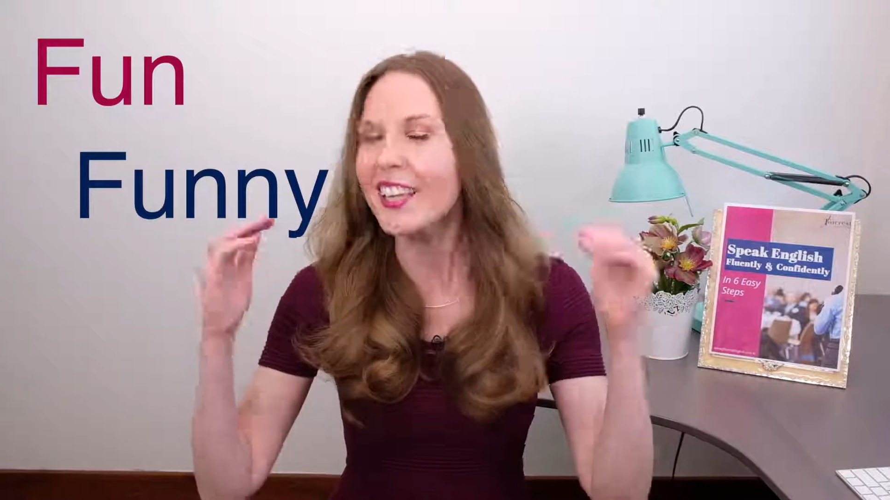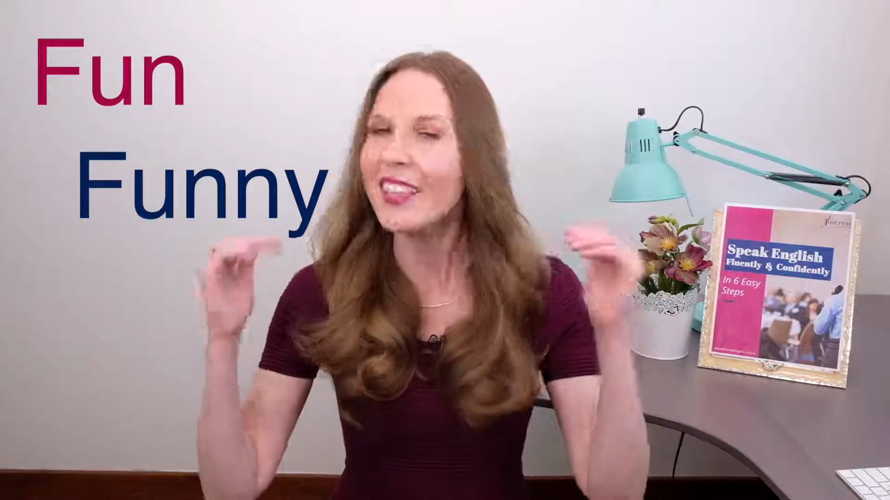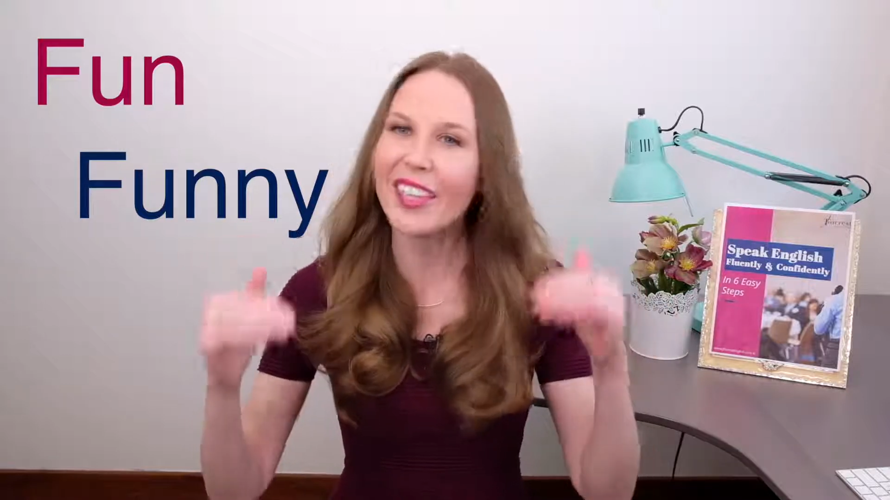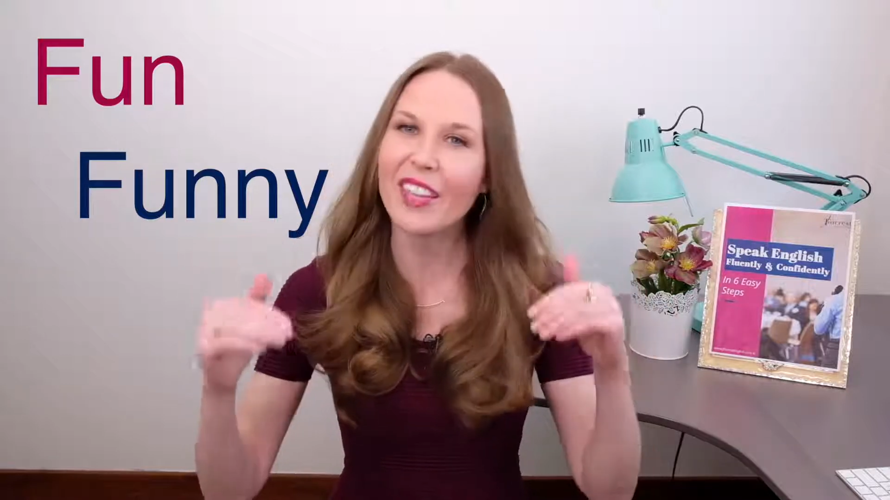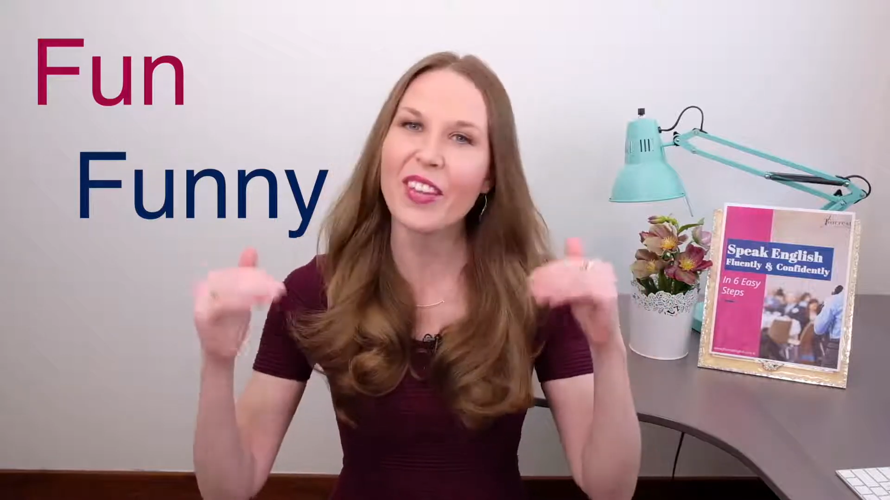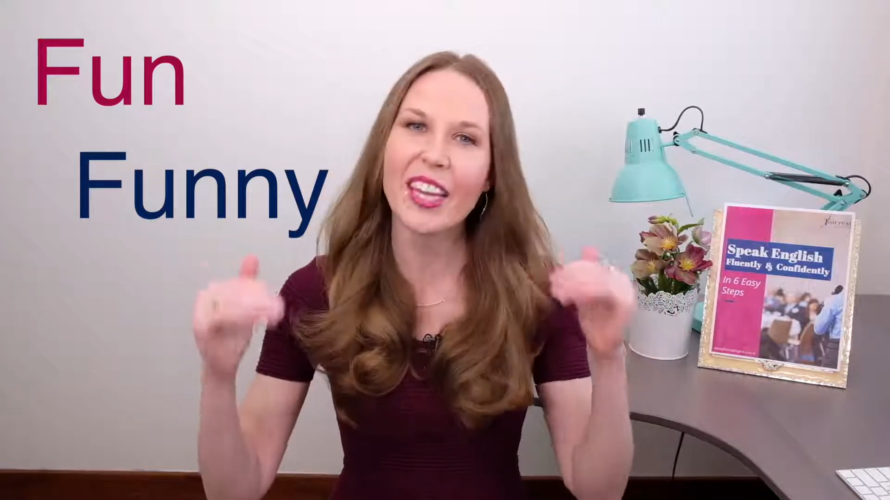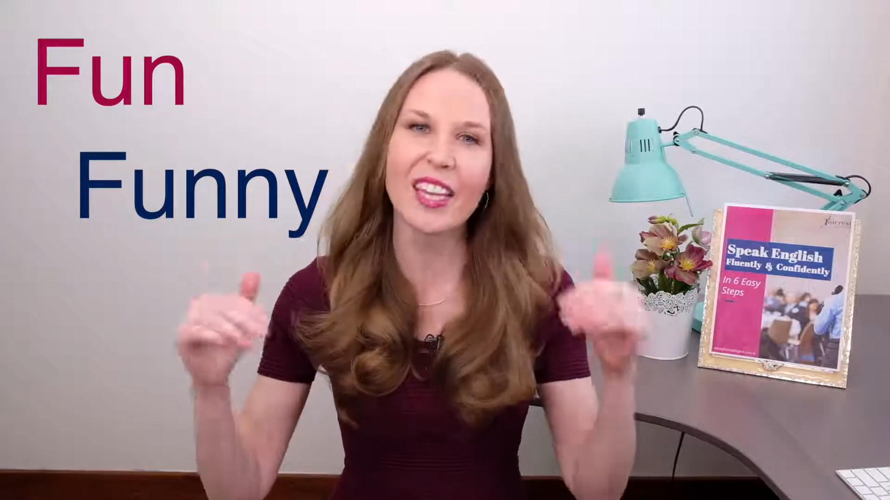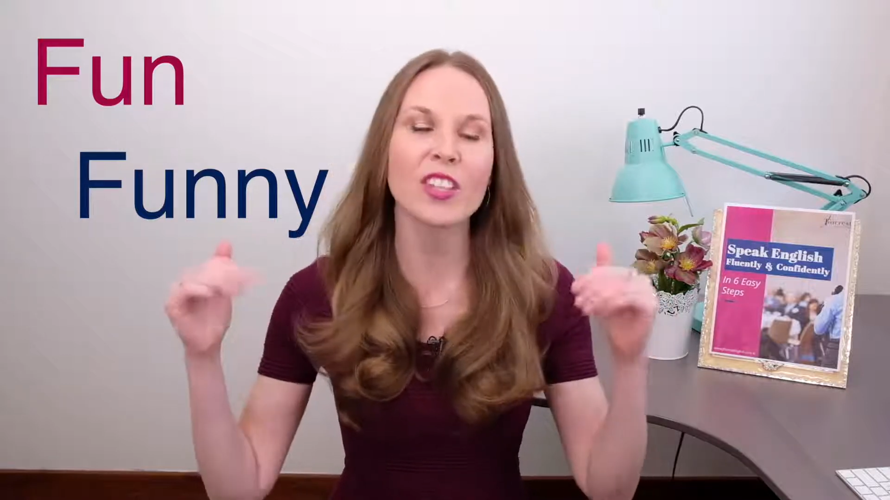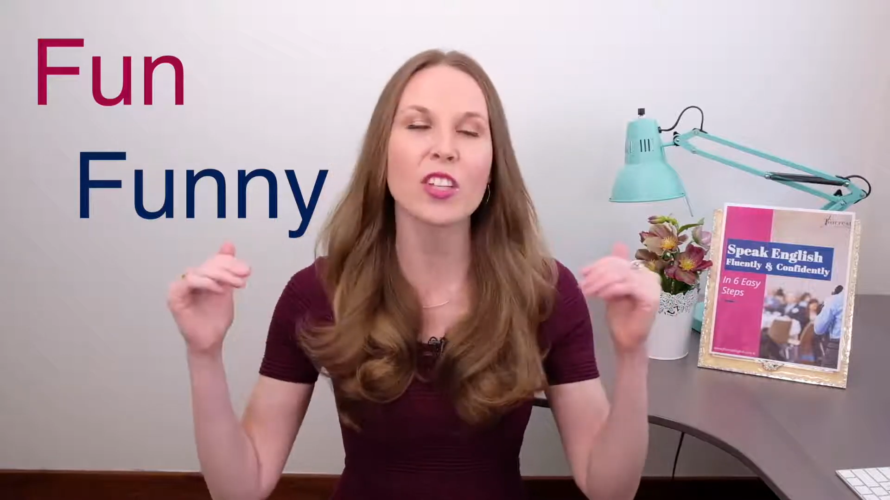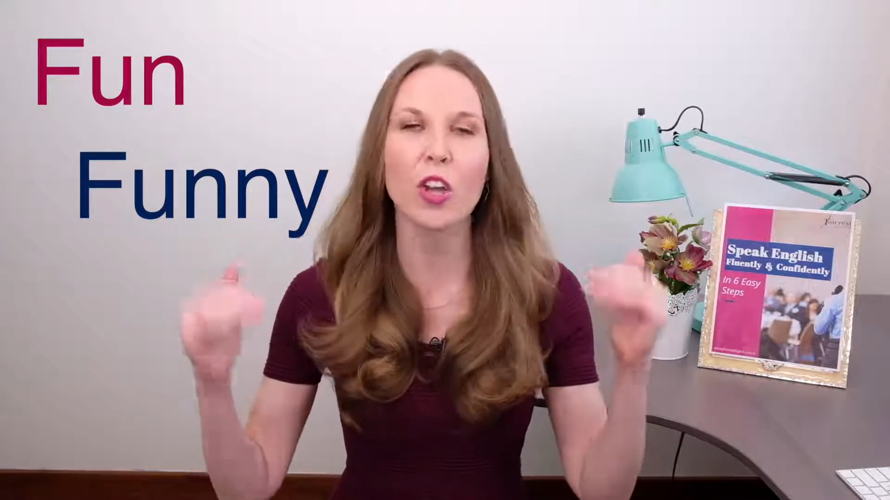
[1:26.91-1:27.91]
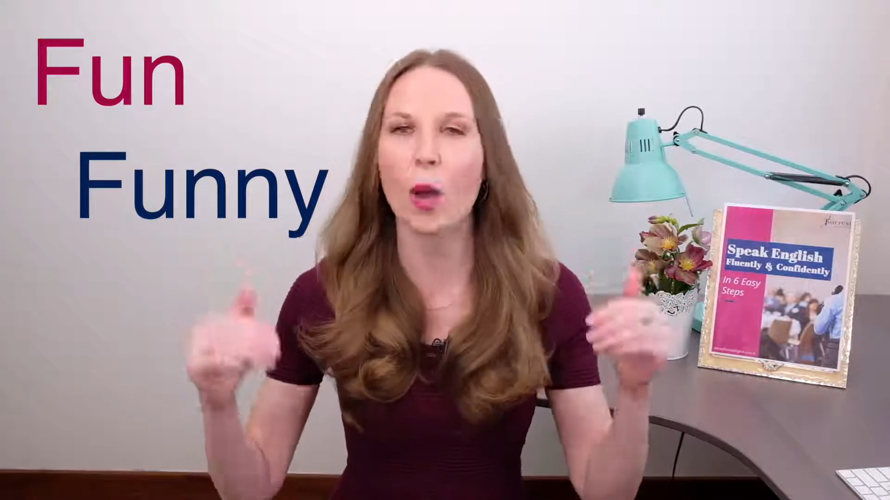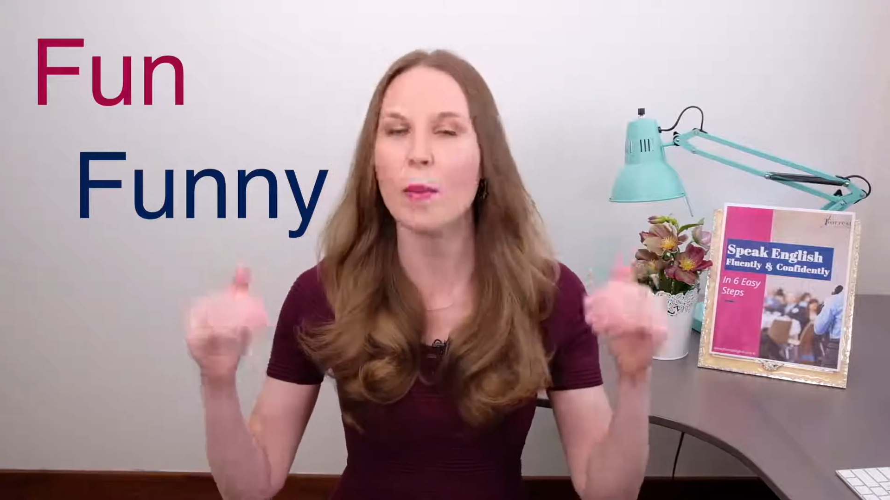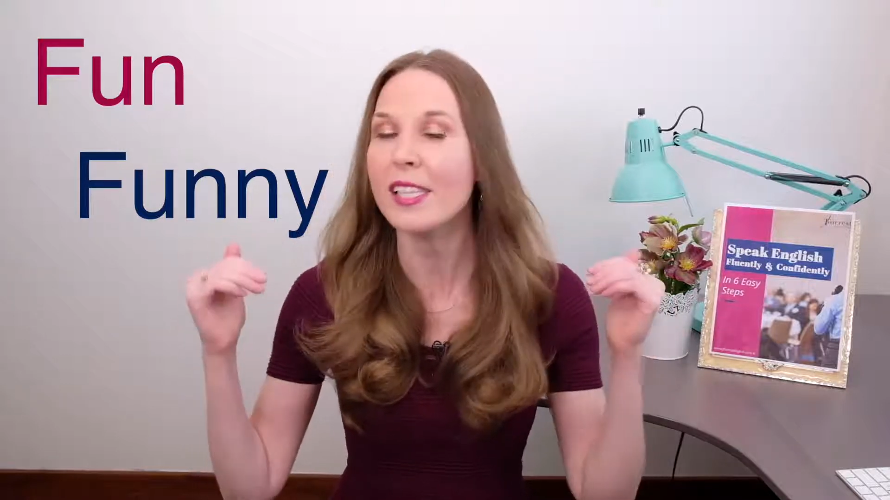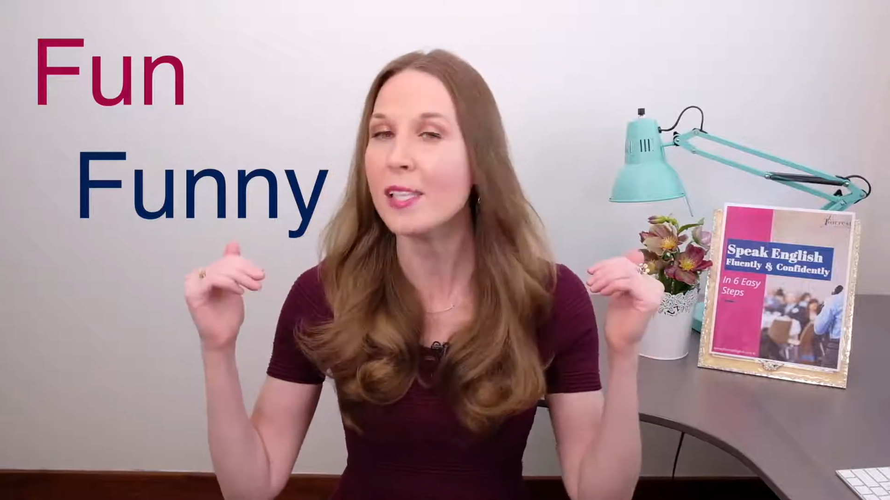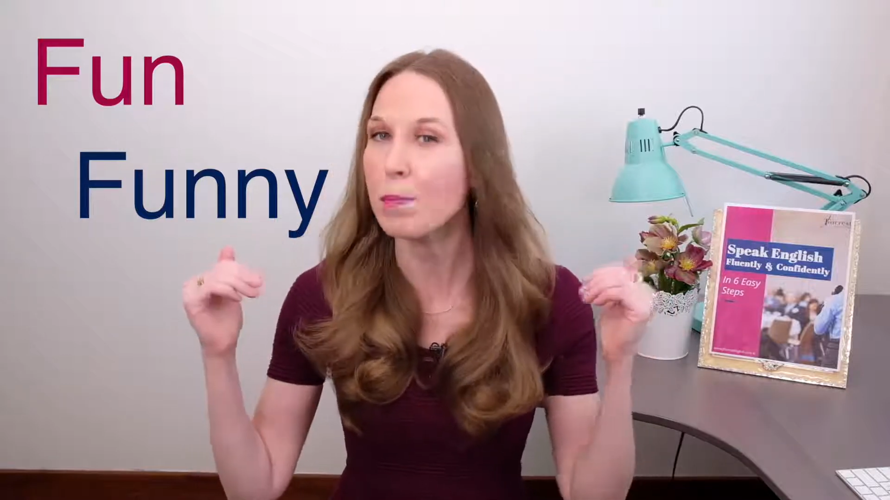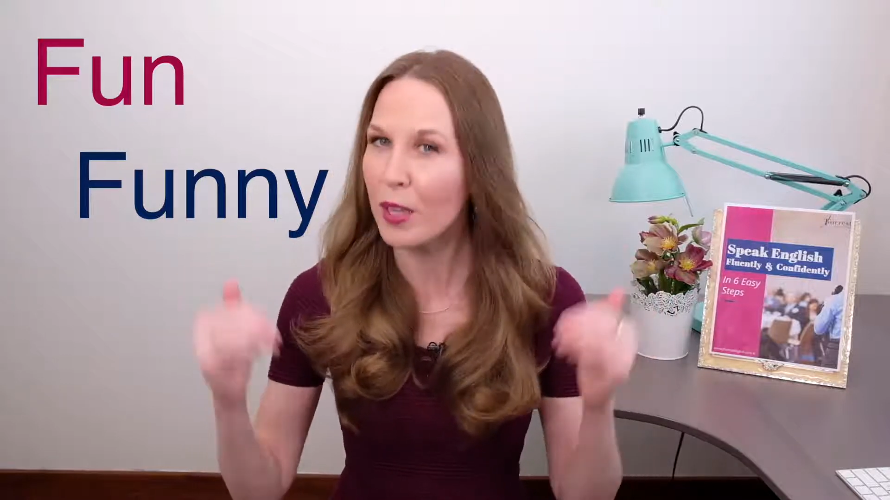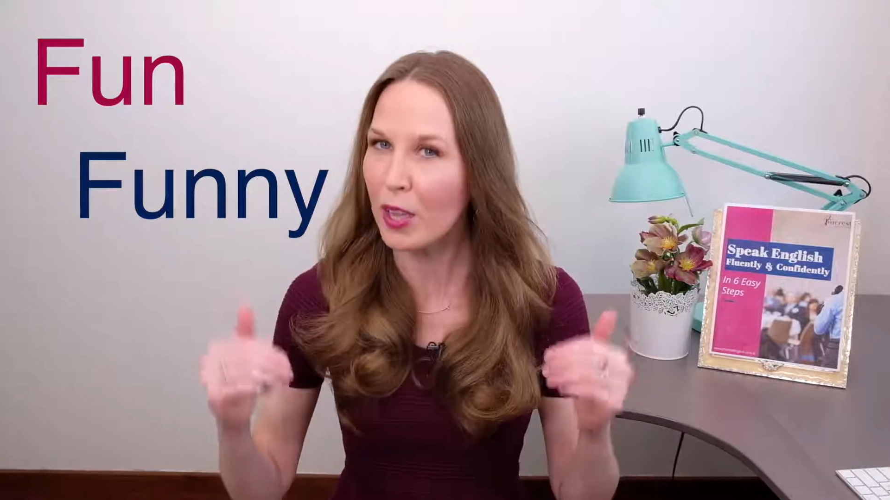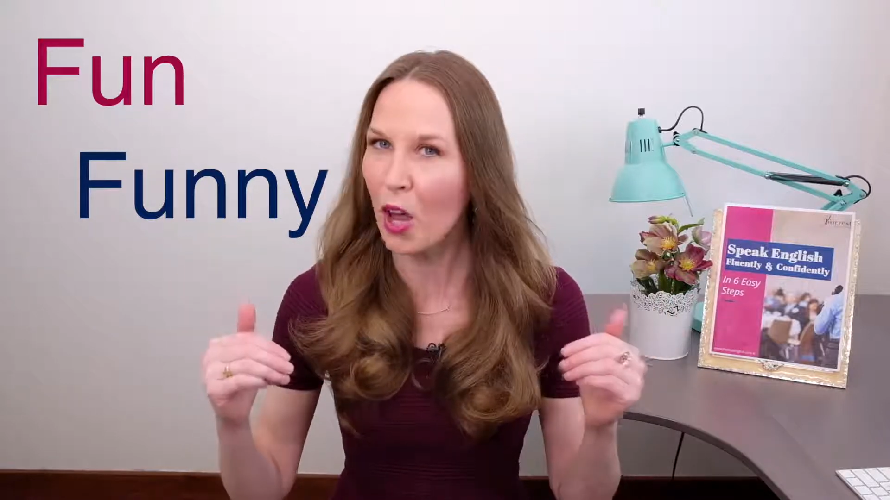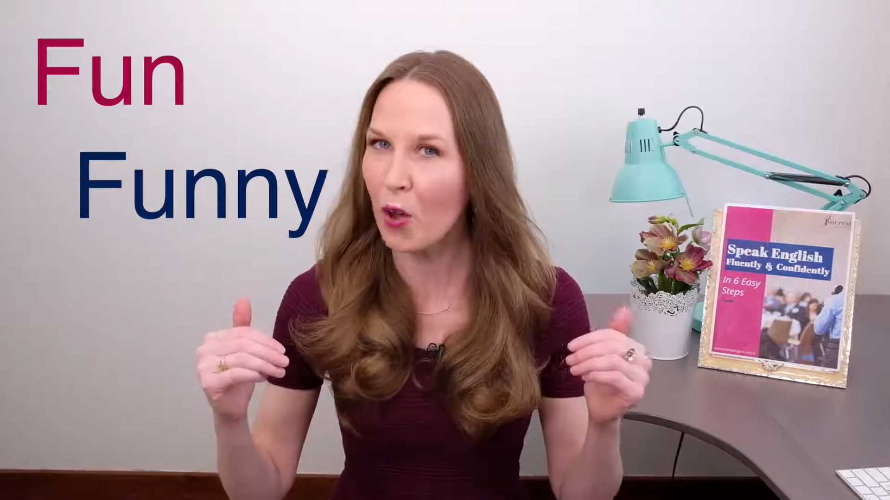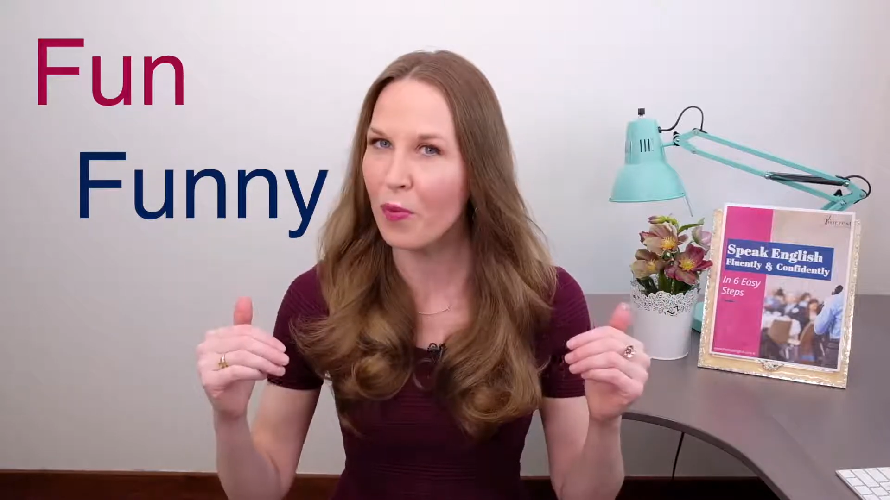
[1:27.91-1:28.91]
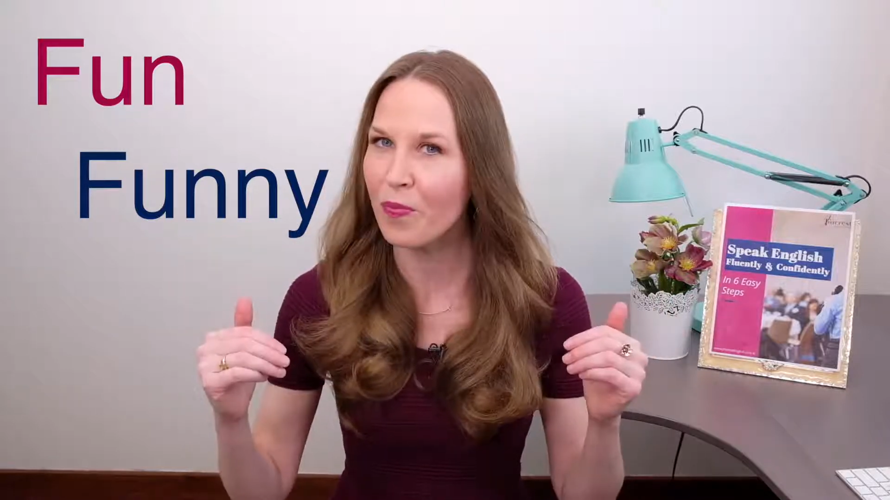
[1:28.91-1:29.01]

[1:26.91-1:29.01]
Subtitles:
Leave it in the comments below.